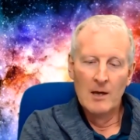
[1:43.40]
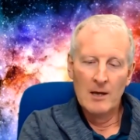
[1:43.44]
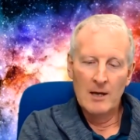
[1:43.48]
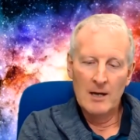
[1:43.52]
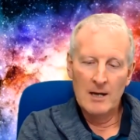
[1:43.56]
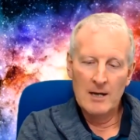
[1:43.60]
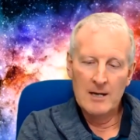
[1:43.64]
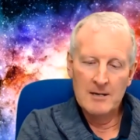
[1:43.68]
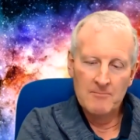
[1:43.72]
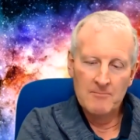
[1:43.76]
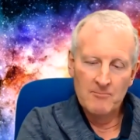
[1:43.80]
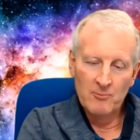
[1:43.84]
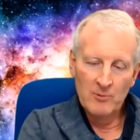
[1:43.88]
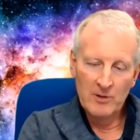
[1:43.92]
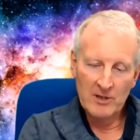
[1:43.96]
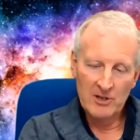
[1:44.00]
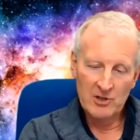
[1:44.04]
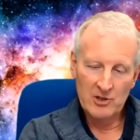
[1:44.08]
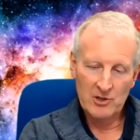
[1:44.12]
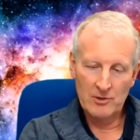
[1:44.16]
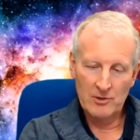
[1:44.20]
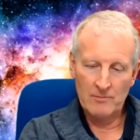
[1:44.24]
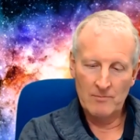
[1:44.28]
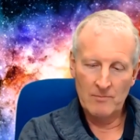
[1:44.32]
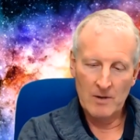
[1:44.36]
um,
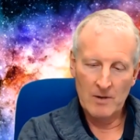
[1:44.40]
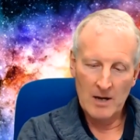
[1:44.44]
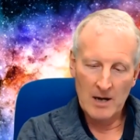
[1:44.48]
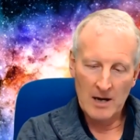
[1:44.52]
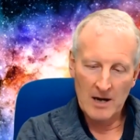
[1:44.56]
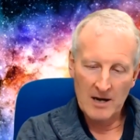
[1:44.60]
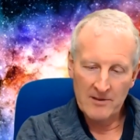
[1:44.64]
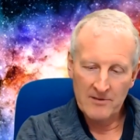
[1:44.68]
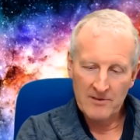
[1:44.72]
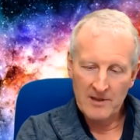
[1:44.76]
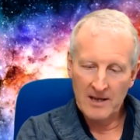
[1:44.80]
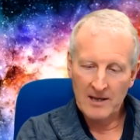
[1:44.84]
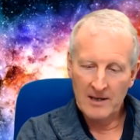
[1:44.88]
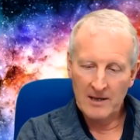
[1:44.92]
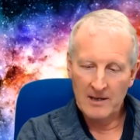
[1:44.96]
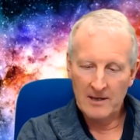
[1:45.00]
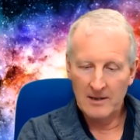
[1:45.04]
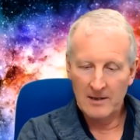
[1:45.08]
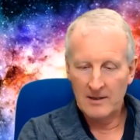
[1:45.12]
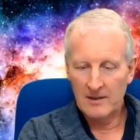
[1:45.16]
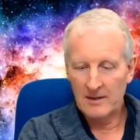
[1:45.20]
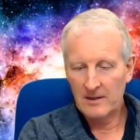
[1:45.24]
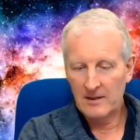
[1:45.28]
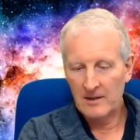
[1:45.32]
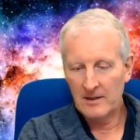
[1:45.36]
which I think
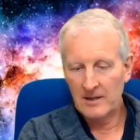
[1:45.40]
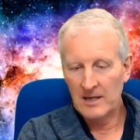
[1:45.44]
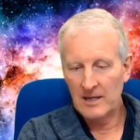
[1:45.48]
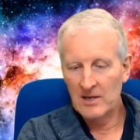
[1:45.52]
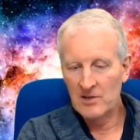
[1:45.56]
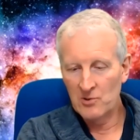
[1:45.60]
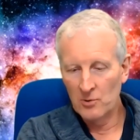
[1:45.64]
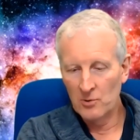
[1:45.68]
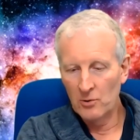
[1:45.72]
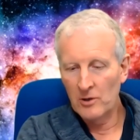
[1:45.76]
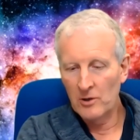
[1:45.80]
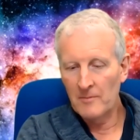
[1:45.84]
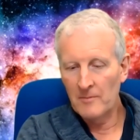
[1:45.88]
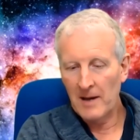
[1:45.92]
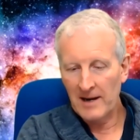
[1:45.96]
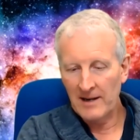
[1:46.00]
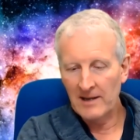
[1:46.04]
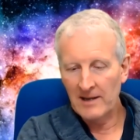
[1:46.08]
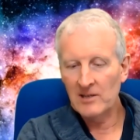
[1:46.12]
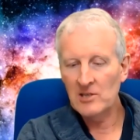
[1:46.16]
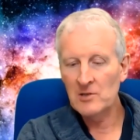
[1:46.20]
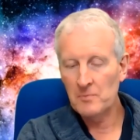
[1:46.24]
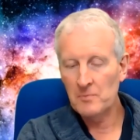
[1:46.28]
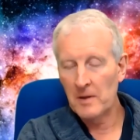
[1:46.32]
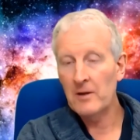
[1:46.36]
is all about
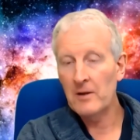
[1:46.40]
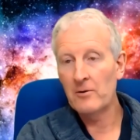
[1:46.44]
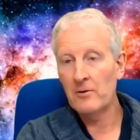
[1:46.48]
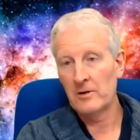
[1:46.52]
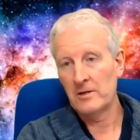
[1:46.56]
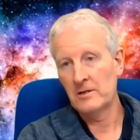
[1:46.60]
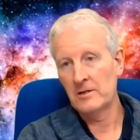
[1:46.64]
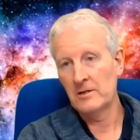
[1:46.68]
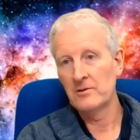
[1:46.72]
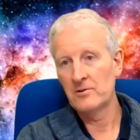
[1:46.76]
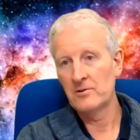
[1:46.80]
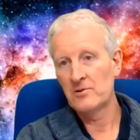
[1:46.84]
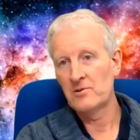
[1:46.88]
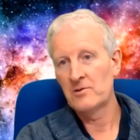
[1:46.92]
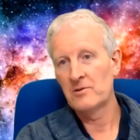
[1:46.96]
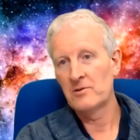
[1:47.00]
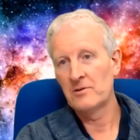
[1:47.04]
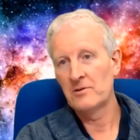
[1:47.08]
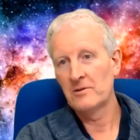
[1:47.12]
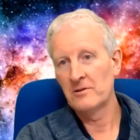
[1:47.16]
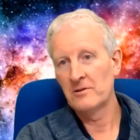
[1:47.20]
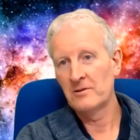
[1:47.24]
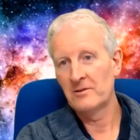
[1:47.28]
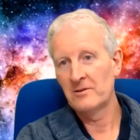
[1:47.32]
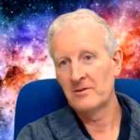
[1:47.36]
experience.
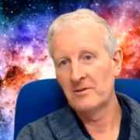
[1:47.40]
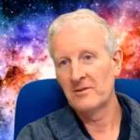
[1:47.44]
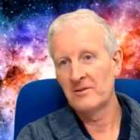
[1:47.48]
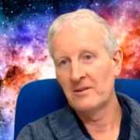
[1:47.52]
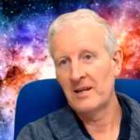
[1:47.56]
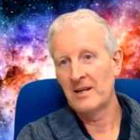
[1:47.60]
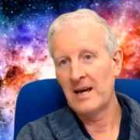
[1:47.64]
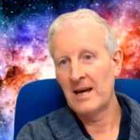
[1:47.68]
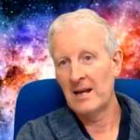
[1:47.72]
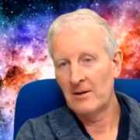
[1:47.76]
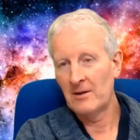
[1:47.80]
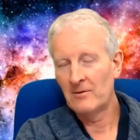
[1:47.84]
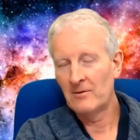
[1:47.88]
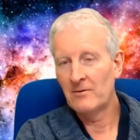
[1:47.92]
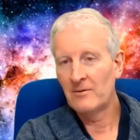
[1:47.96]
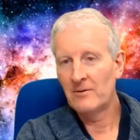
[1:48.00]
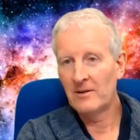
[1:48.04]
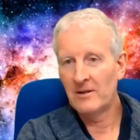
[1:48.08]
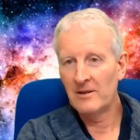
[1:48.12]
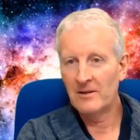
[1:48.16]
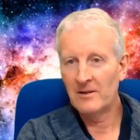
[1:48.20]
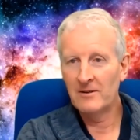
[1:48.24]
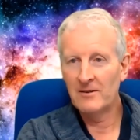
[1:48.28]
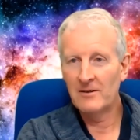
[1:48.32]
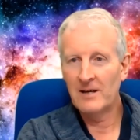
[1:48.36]
And
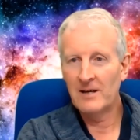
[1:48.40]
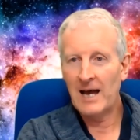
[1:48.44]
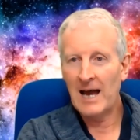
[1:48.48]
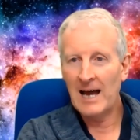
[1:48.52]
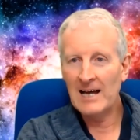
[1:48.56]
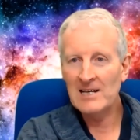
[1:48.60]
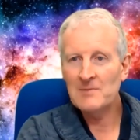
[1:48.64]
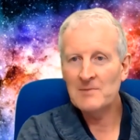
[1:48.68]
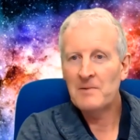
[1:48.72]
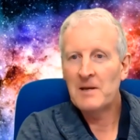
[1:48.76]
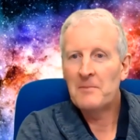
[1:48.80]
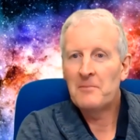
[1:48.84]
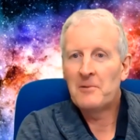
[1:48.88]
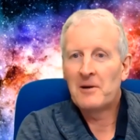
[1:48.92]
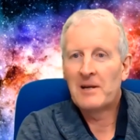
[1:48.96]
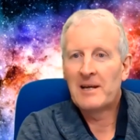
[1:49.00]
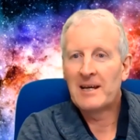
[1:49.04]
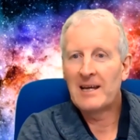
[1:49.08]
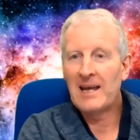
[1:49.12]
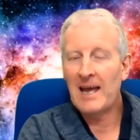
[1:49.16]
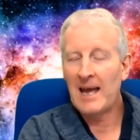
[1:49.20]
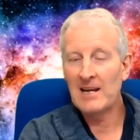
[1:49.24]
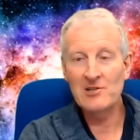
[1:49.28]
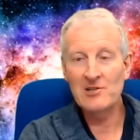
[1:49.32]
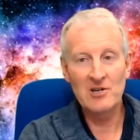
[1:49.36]
as people
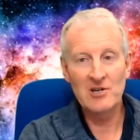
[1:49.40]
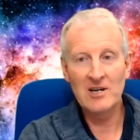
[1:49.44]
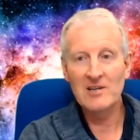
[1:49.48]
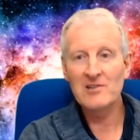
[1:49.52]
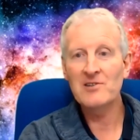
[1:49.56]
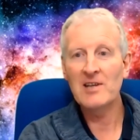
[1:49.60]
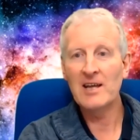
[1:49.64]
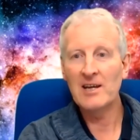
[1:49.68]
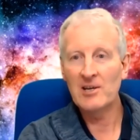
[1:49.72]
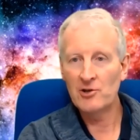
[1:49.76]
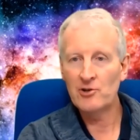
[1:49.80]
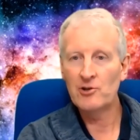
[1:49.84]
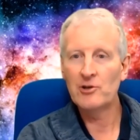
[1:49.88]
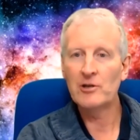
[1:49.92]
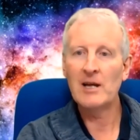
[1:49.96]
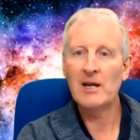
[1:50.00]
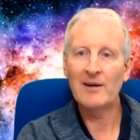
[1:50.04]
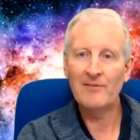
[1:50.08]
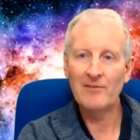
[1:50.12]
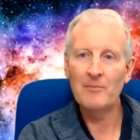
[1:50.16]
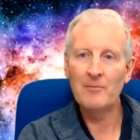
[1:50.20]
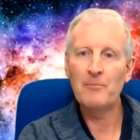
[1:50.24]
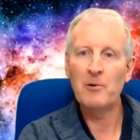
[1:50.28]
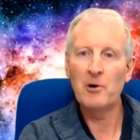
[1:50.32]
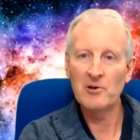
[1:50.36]
engage us, they should
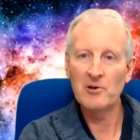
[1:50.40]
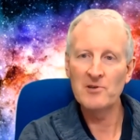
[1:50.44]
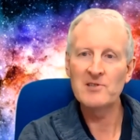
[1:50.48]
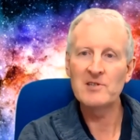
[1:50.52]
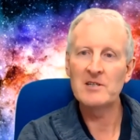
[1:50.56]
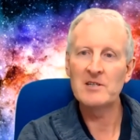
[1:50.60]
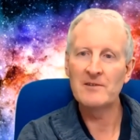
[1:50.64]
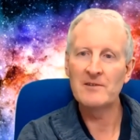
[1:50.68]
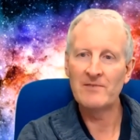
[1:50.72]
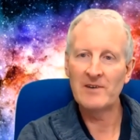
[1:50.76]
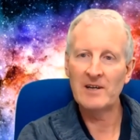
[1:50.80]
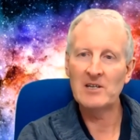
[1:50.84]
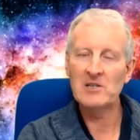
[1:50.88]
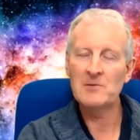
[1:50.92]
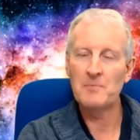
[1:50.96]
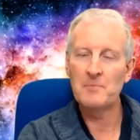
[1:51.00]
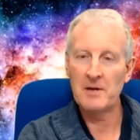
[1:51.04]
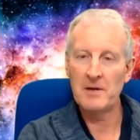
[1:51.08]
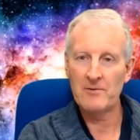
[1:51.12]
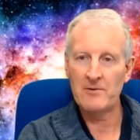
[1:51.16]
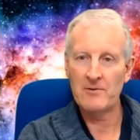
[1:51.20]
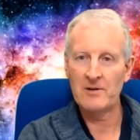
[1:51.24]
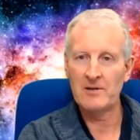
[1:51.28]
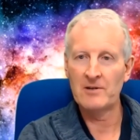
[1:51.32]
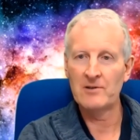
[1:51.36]
have a positive
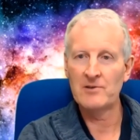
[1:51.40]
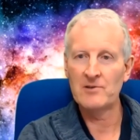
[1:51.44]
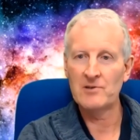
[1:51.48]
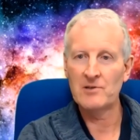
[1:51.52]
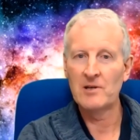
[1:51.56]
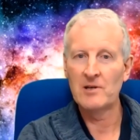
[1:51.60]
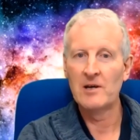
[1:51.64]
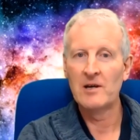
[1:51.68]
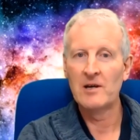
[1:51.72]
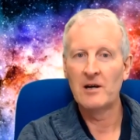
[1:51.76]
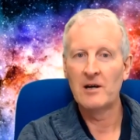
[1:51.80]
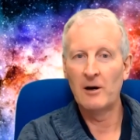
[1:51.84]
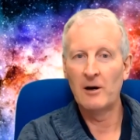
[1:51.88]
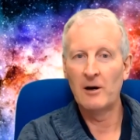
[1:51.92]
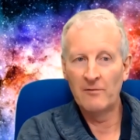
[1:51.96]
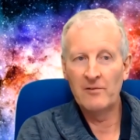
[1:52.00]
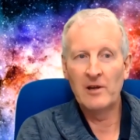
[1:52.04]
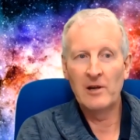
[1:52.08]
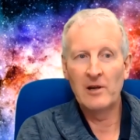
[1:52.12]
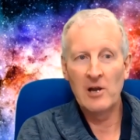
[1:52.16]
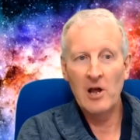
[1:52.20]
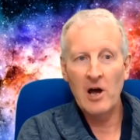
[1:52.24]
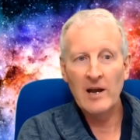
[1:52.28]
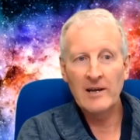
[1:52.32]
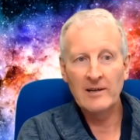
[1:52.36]
experience of the
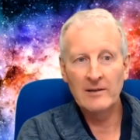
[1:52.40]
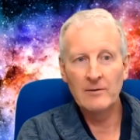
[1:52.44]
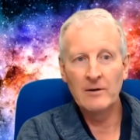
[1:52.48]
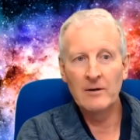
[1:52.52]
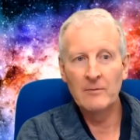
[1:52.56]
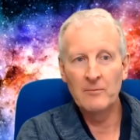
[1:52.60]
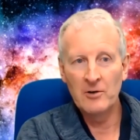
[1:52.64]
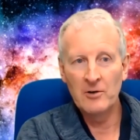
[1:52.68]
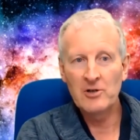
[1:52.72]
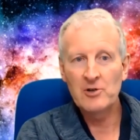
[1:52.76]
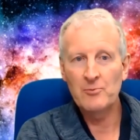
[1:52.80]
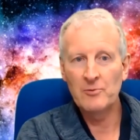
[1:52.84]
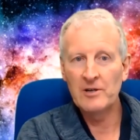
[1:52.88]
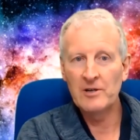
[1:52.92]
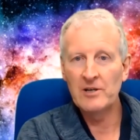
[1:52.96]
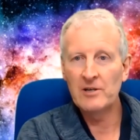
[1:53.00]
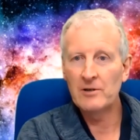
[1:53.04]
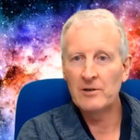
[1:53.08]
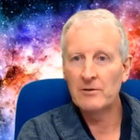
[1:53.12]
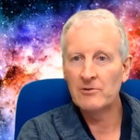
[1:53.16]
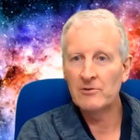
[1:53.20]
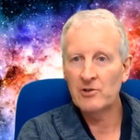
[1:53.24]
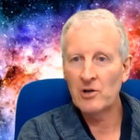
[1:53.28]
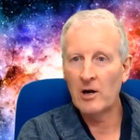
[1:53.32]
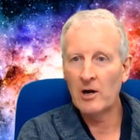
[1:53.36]
light in which we
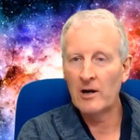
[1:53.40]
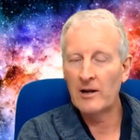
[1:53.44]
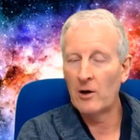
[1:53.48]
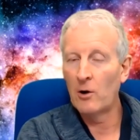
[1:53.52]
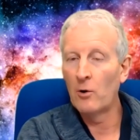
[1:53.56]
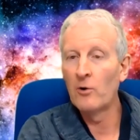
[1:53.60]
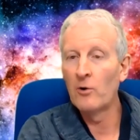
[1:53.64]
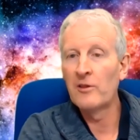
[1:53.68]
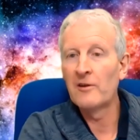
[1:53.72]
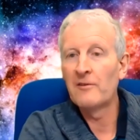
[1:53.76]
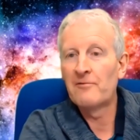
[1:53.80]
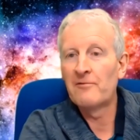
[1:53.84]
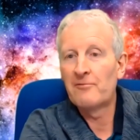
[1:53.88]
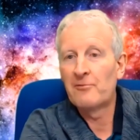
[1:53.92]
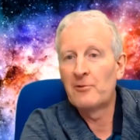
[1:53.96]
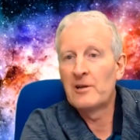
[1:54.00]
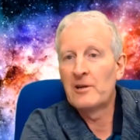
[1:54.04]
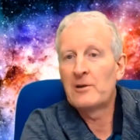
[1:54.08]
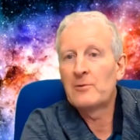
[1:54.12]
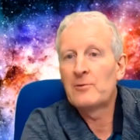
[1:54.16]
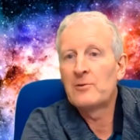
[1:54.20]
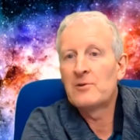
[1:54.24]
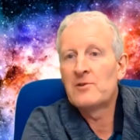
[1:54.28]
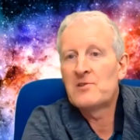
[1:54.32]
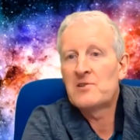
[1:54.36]
shine or the
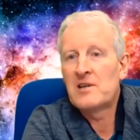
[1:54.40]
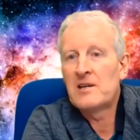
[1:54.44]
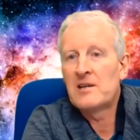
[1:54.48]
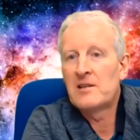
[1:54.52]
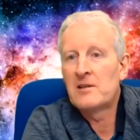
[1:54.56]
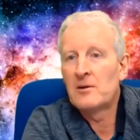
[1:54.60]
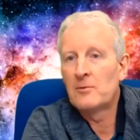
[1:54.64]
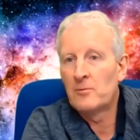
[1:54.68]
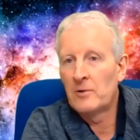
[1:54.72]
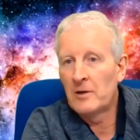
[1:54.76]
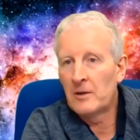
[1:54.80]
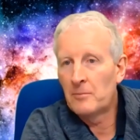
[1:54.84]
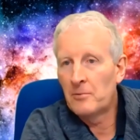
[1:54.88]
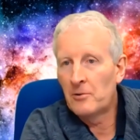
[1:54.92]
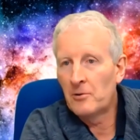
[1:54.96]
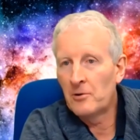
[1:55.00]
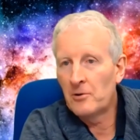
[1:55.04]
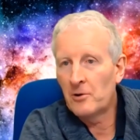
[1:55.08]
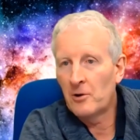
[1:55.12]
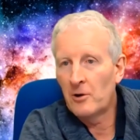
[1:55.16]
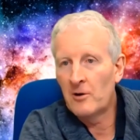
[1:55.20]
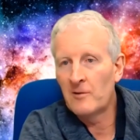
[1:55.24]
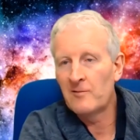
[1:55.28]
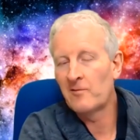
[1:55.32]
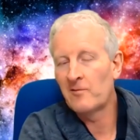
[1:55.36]
frequency that we put
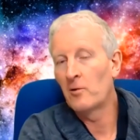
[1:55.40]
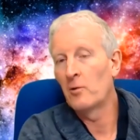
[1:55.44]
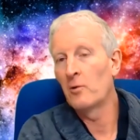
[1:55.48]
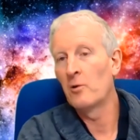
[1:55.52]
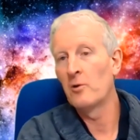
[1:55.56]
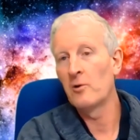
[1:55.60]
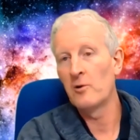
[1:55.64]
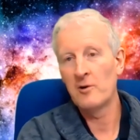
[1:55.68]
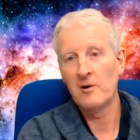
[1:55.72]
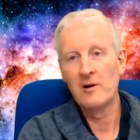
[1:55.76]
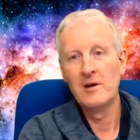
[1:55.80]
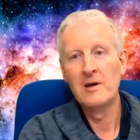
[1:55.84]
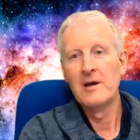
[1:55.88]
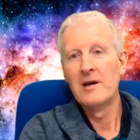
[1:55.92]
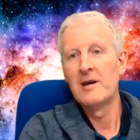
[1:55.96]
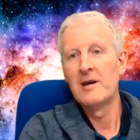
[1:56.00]
off or